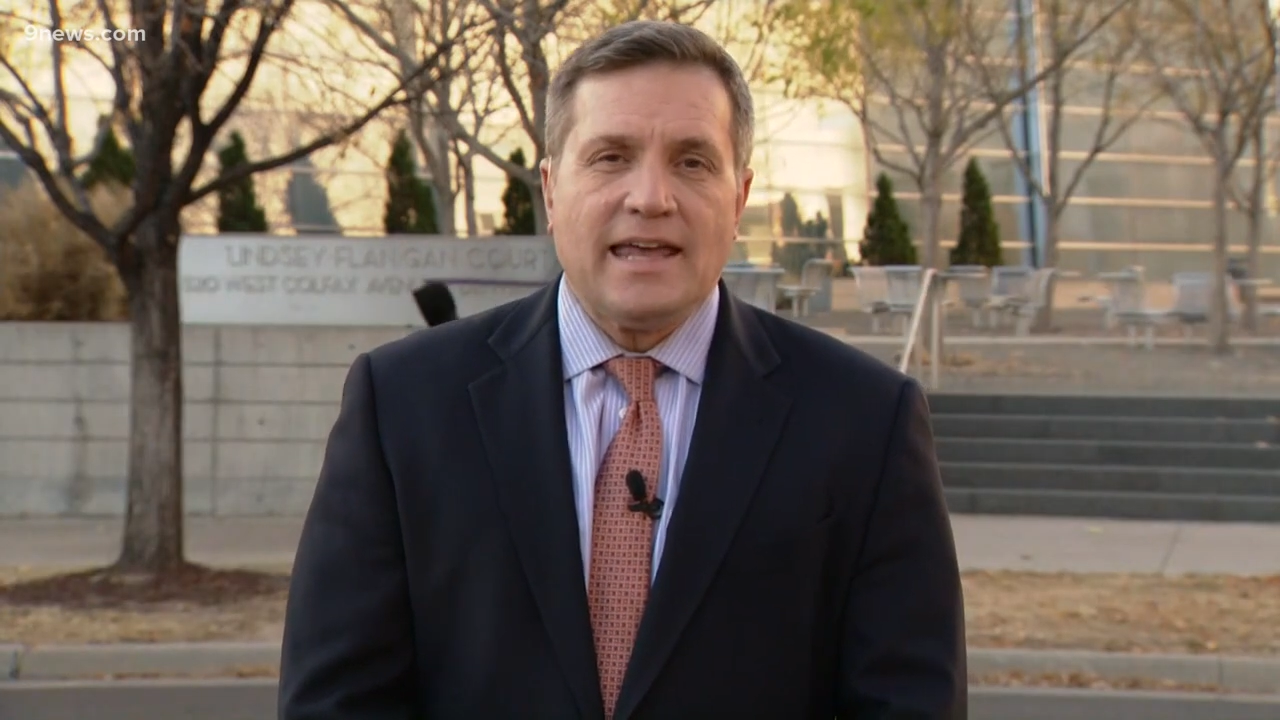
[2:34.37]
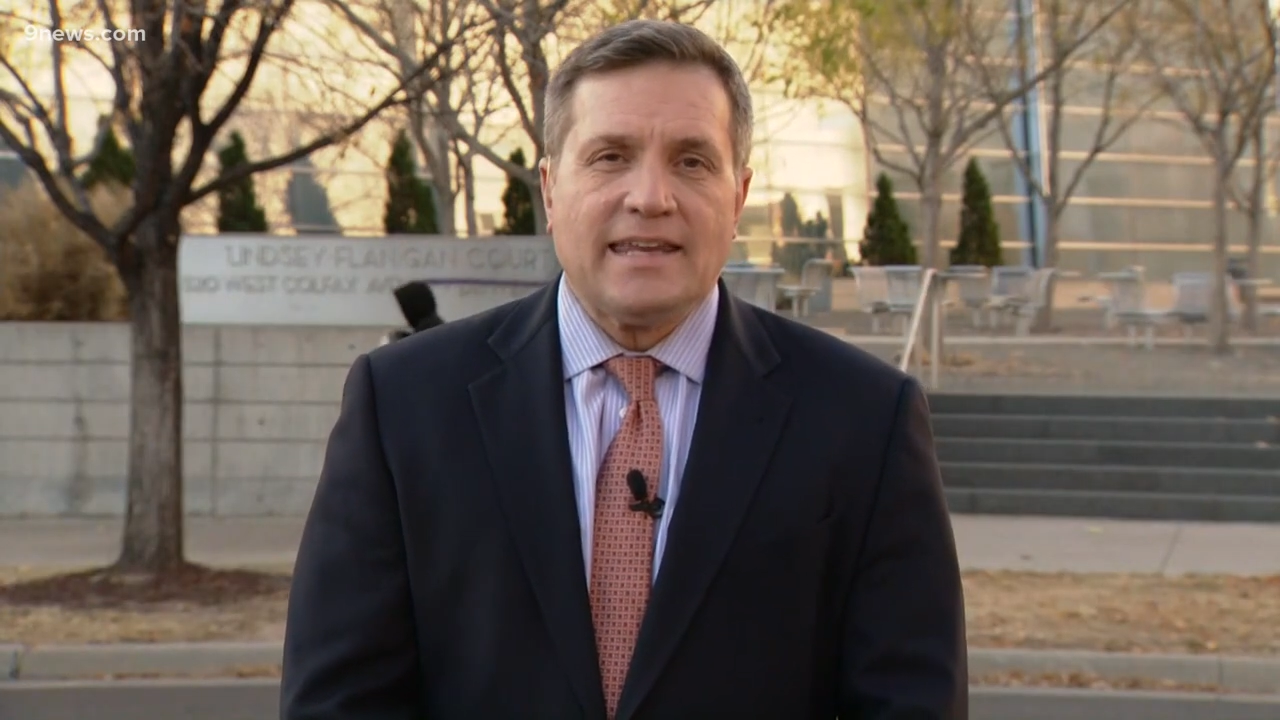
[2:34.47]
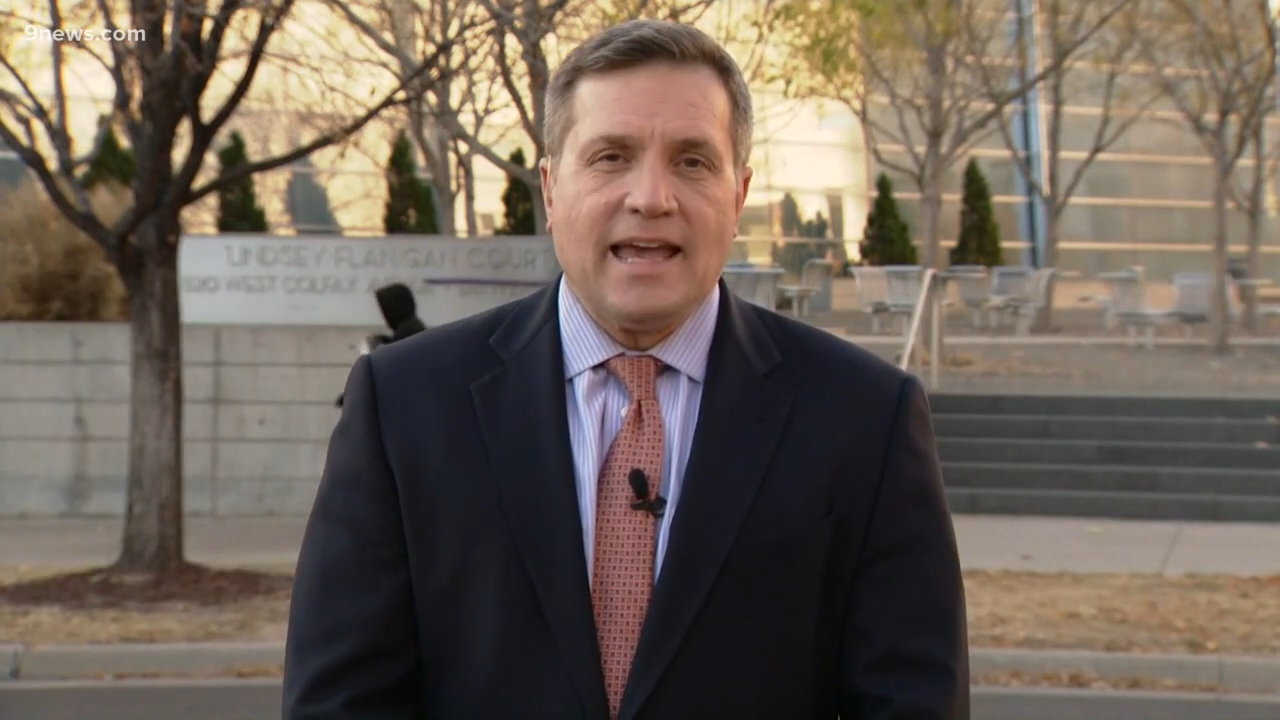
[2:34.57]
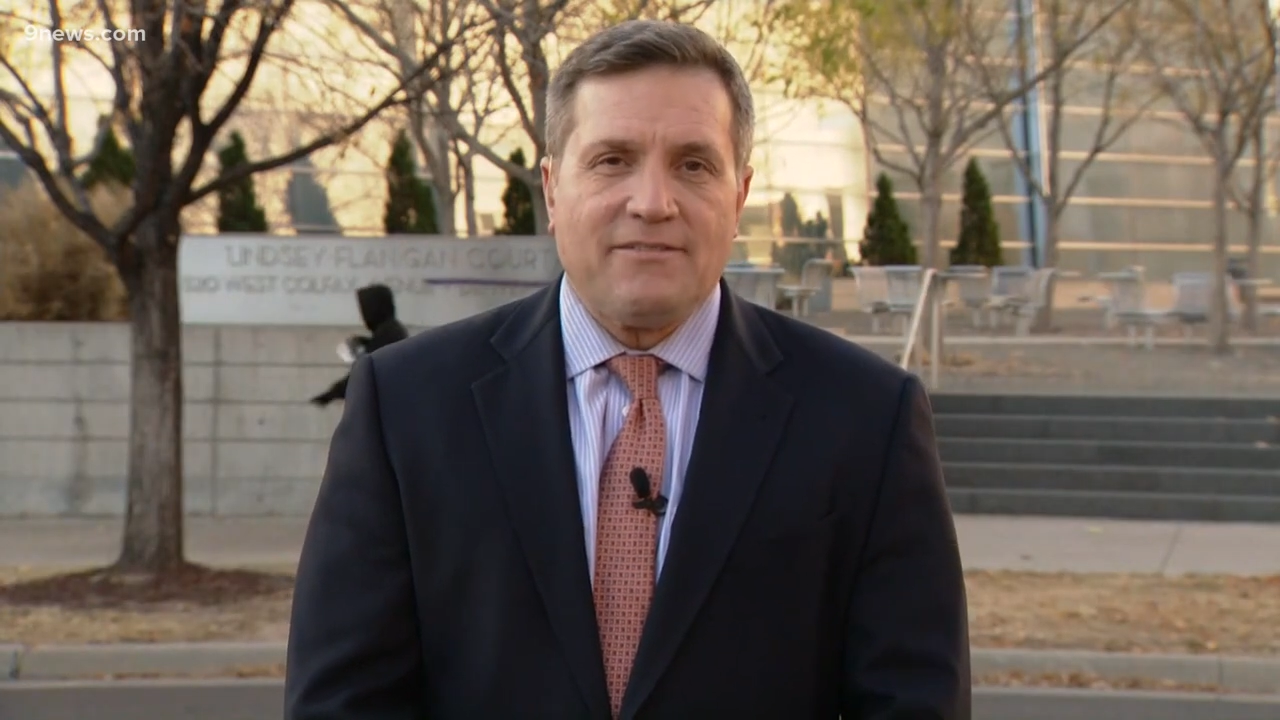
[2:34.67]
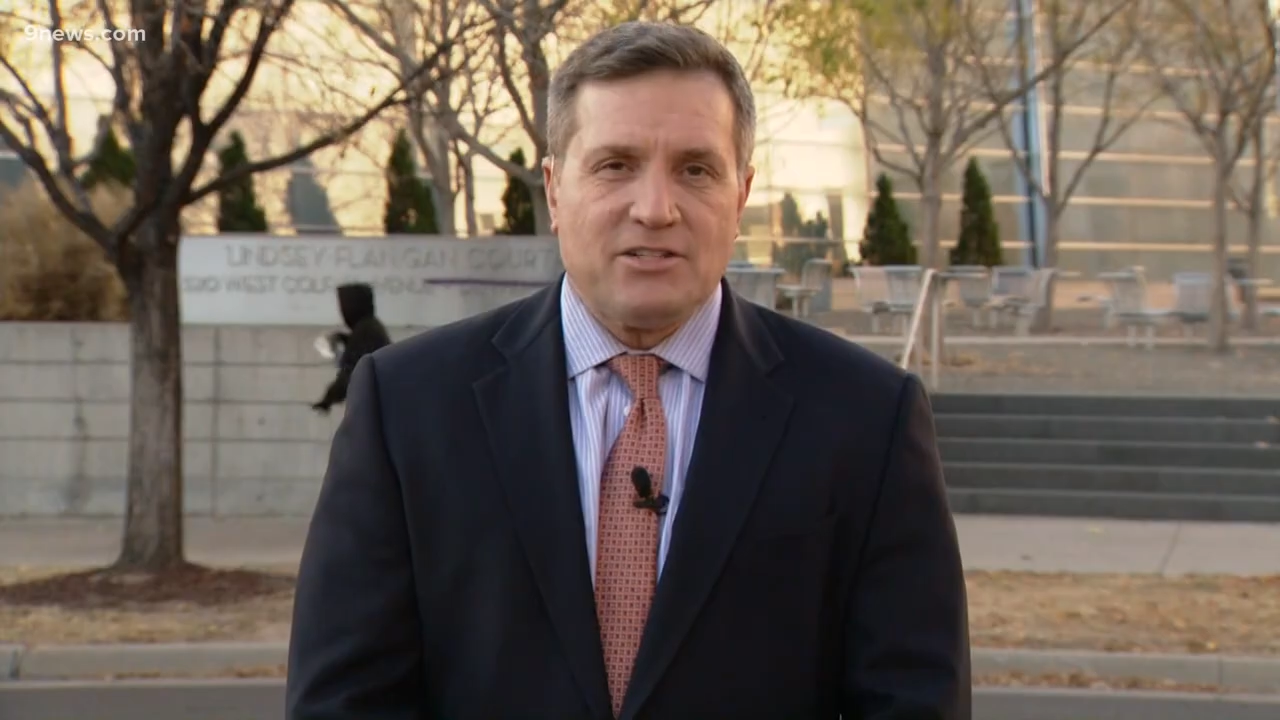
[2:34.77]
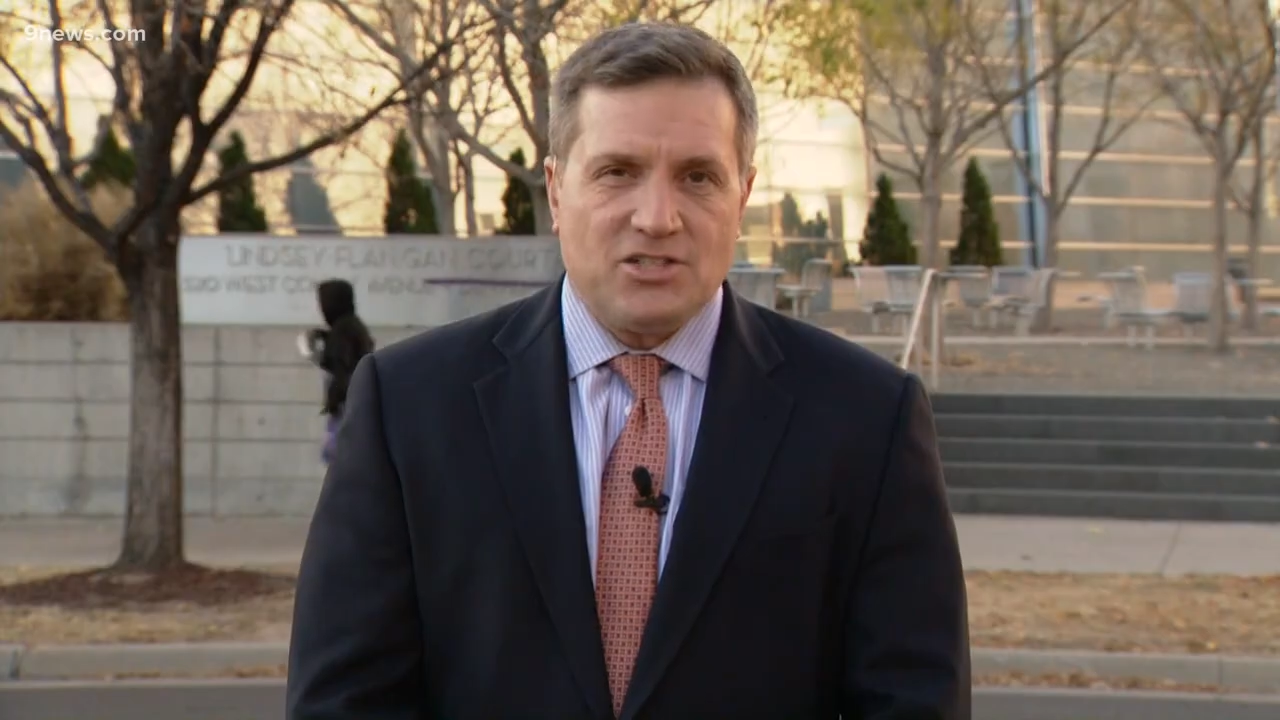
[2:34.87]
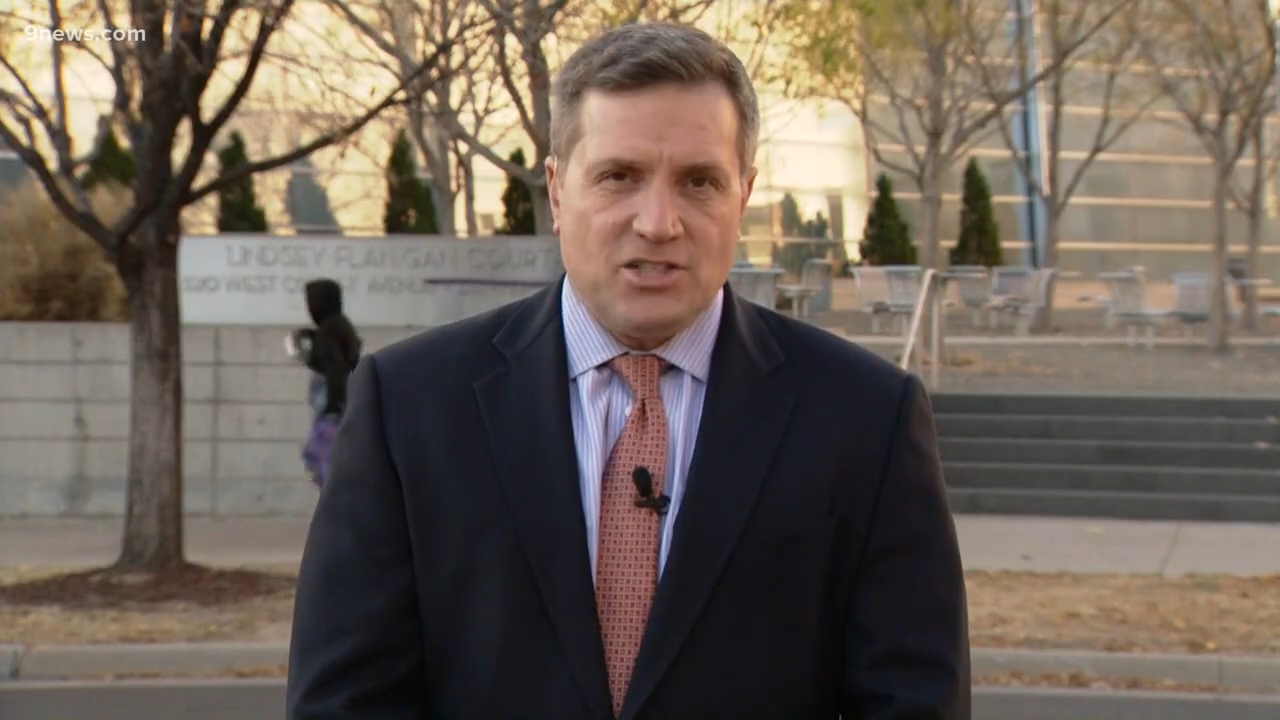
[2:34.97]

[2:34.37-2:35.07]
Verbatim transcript: and Gavin